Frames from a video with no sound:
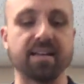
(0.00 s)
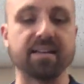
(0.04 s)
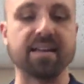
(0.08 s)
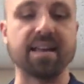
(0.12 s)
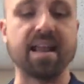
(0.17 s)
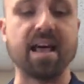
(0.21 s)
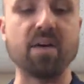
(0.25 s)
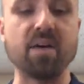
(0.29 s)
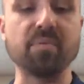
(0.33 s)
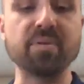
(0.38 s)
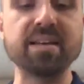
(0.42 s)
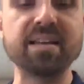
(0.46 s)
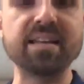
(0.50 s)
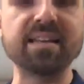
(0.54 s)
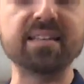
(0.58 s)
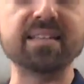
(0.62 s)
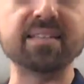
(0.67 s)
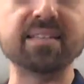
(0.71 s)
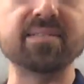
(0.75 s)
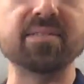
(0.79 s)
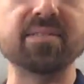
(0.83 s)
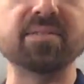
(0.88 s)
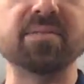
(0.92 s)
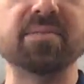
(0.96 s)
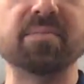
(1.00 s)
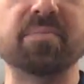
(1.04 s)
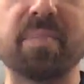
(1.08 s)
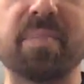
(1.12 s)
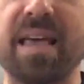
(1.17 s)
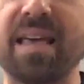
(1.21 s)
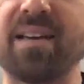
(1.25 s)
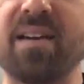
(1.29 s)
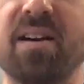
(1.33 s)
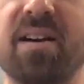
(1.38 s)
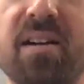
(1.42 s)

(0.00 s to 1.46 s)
now we need to make our